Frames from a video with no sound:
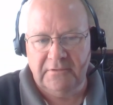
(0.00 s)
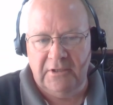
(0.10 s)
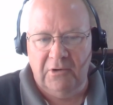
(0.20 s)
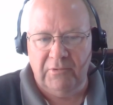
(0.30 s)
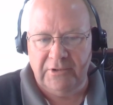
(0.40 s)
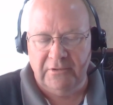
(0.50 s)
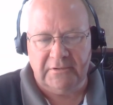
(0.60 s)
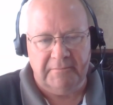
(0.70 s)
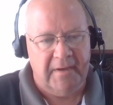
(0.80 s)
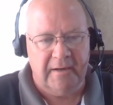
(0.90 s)
You know, when you're
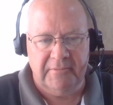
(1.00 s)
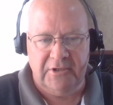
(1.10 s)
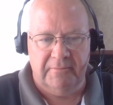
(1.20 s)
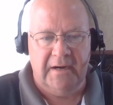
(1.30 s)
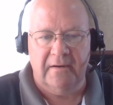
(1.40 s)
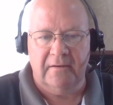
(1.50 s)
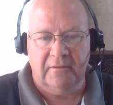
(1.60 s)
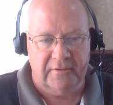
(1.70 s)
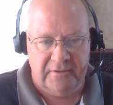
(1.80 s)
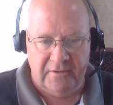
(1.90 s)
at the bottom of your
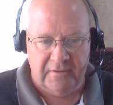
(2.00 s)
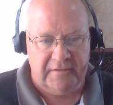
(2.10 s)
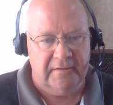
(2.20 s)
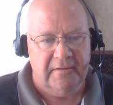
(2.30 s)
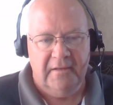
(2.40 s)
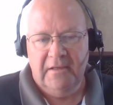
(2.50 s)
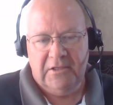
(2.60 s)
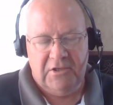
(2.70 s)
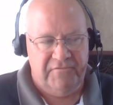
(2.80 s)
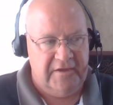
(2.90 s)
barrel or you're at the,
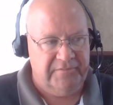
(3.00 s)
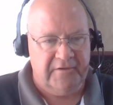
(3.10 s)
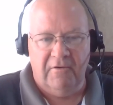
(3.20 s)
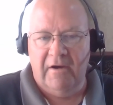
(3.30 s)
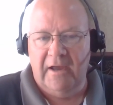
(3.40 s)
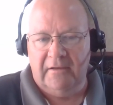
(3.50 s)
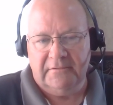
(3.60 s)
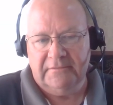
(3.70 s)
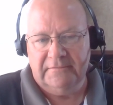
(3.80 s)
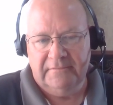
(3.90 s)
you've hit the ground.